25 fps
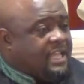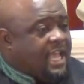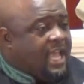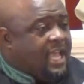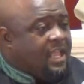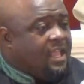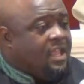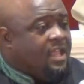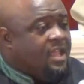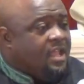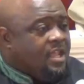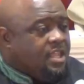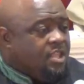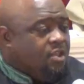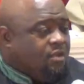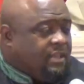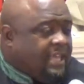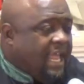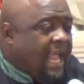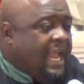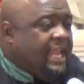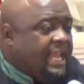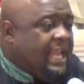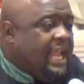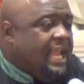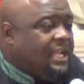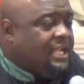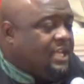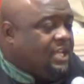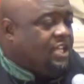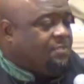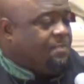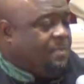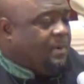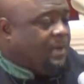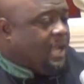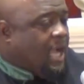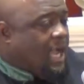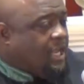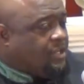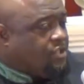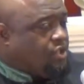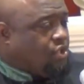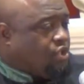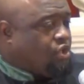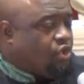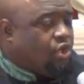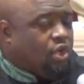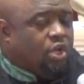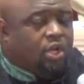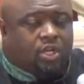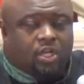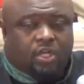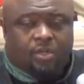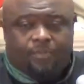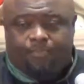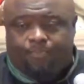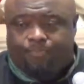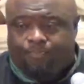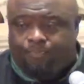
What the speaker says: tell you can't eat this because of sugar.